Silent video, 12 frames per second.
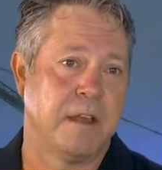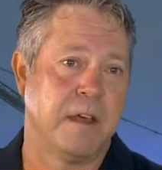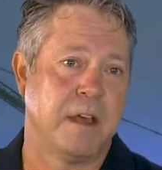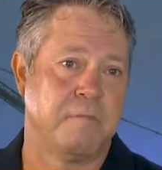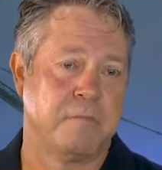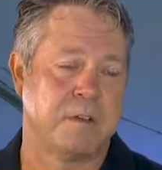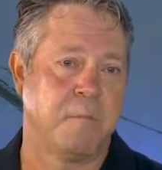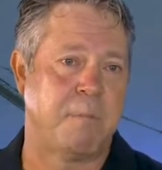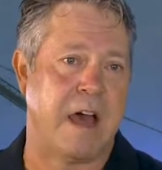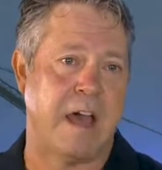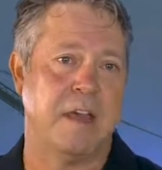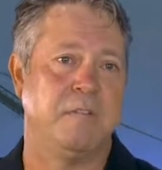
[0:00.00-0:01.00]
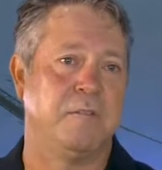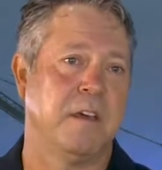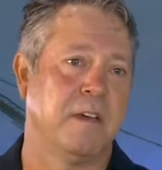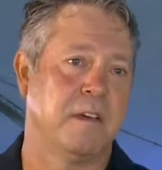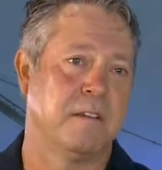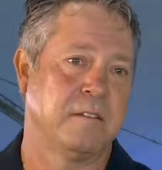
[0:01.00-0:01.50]
um, so
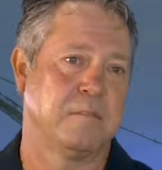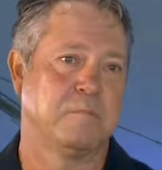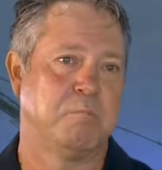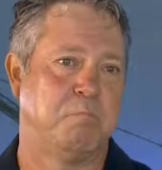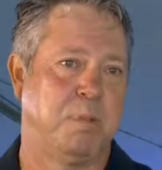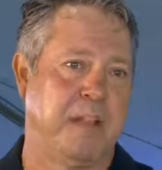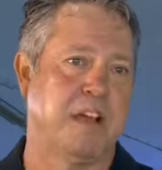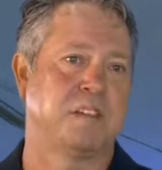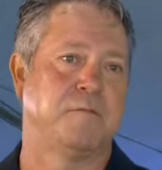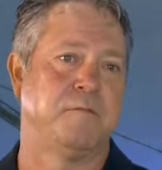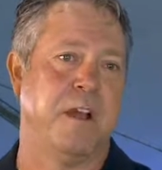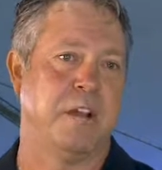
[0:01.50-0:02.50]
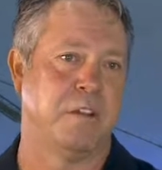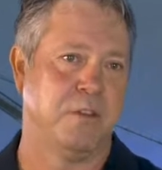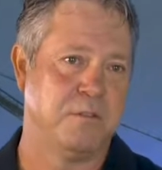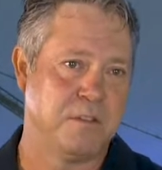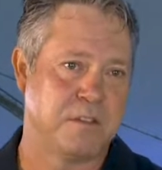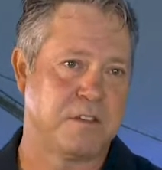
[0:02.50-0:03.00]
behaviour plus
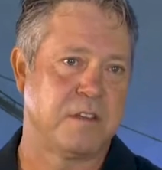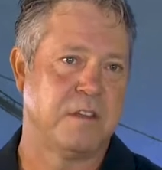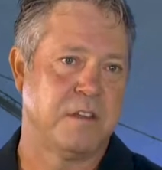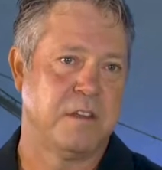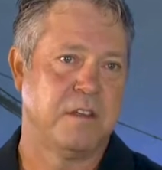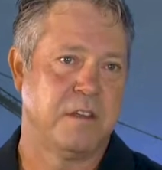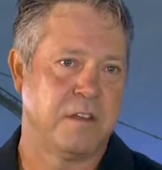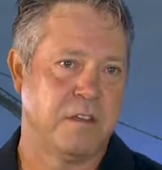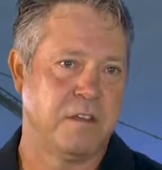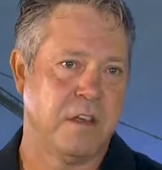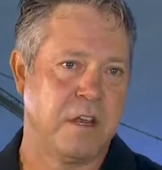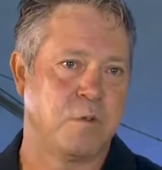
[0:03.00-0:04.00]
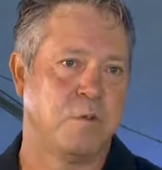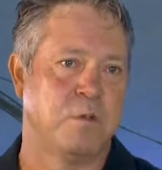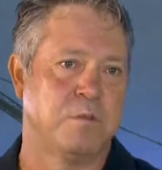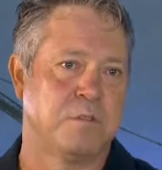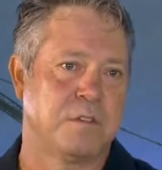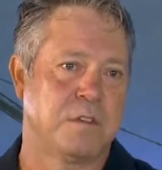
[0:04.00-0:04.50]
values
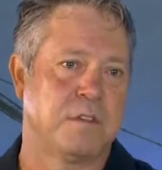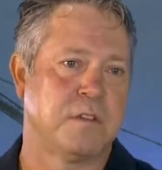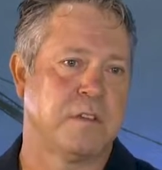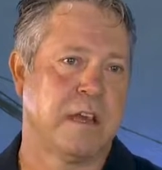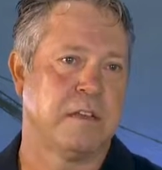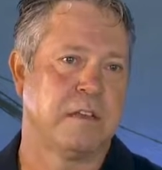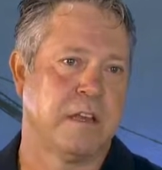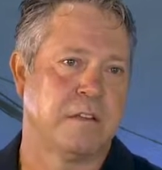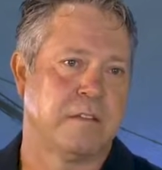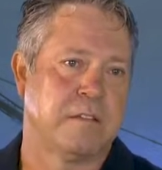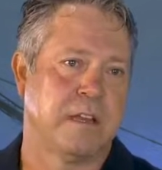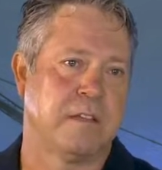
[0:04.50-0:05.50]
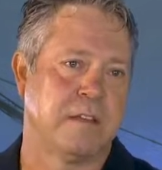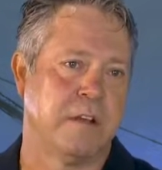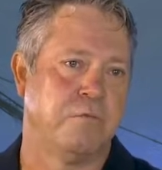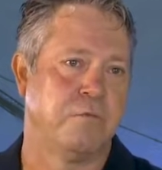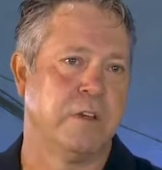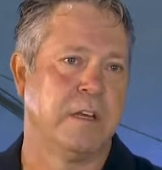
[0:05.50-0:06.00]
equals that, that, that,
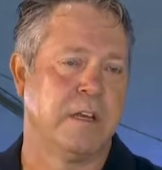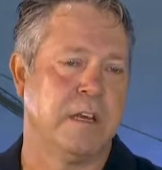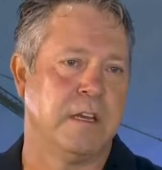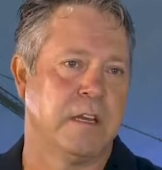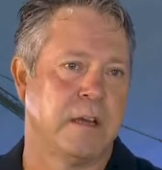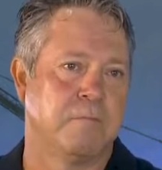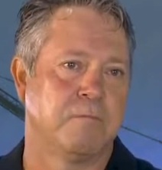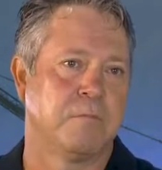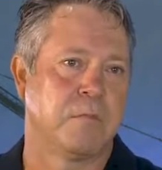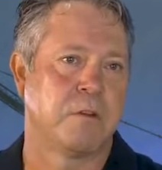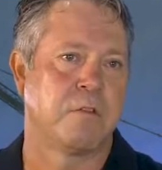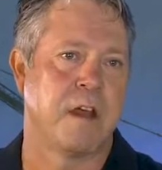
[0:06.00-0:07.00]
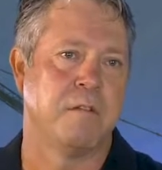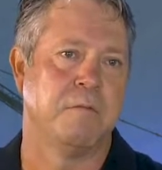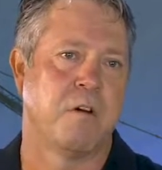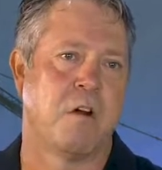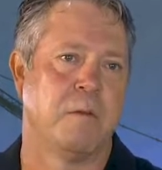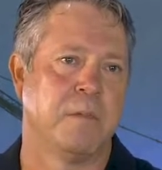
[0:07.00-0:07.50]
that really um, great
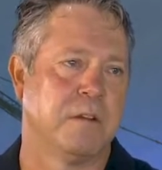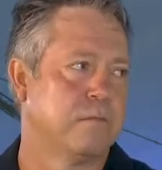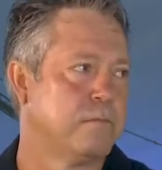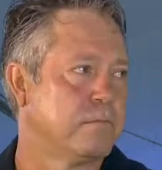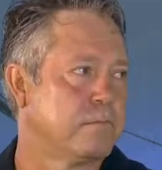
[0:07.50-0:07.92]
environment.